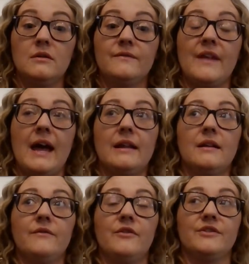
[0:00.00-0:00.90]
that
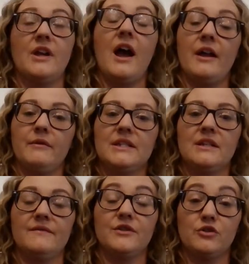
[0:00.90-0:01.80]
there's a high risk
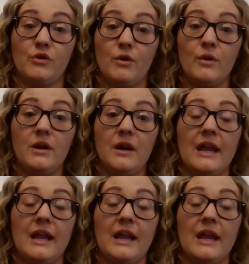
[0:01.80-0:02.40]
of stroke.